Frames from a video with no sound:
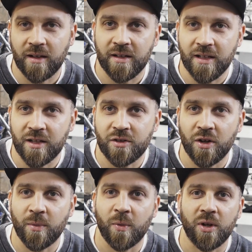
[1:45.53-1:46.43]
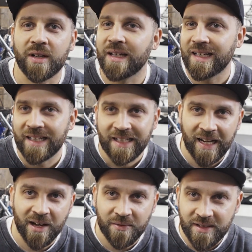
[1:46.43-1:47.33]
say the German word,
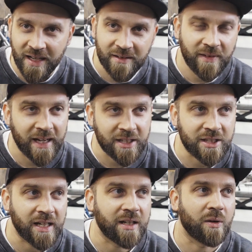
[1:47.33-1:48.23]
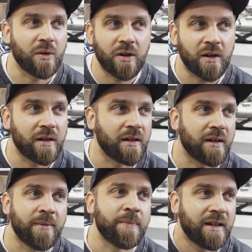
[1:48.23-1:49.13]
Kfz-Werkstatt
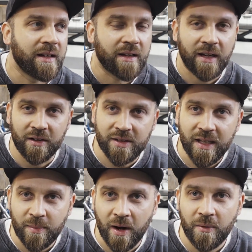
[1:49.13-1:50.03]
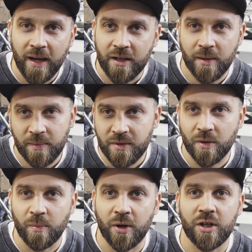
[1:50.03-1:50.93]
or Karosseriebauwerkstatt, so
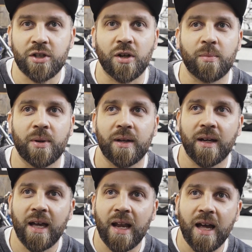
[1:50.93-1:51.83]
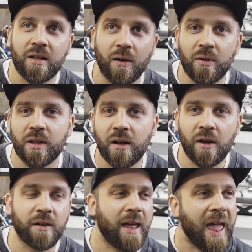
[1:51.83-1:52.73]
body shop, and I don't
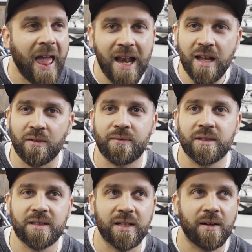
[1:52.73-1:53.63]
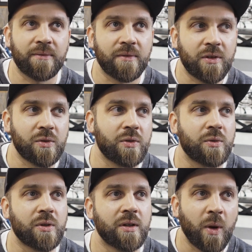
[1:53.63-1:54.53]
learn any of the stuff you
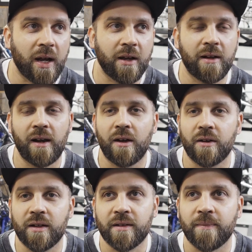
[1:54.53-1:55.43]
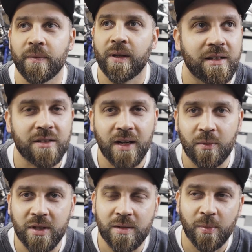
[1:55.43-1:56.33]
do. Where can I learn it? So that
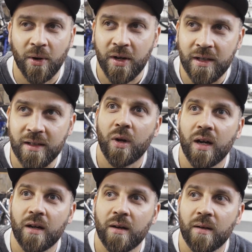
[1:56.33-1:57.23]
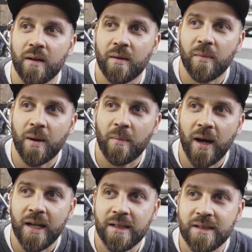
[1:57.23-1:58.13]
was a point where my
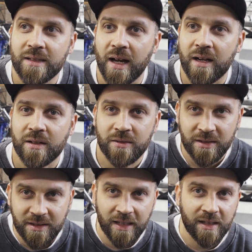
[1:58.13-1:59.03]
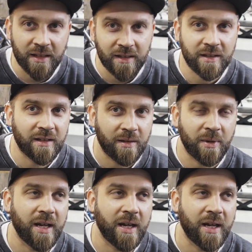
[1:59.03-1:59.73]
mind started to think and my